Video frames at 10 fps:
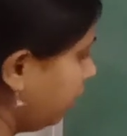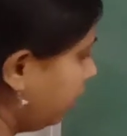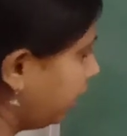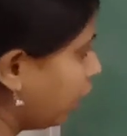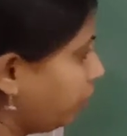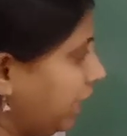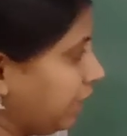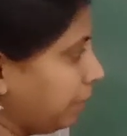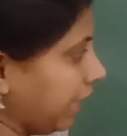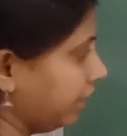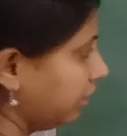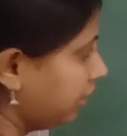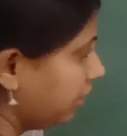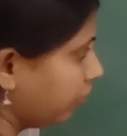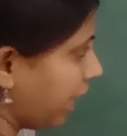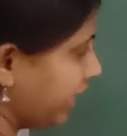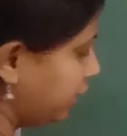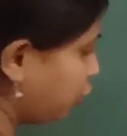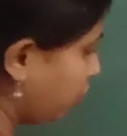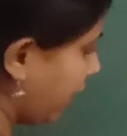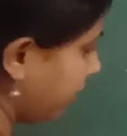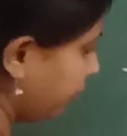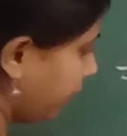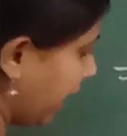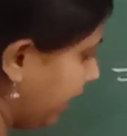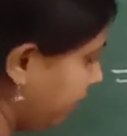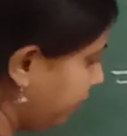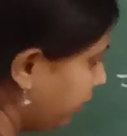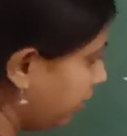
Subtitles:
Now multiply. 5 into 1, 5.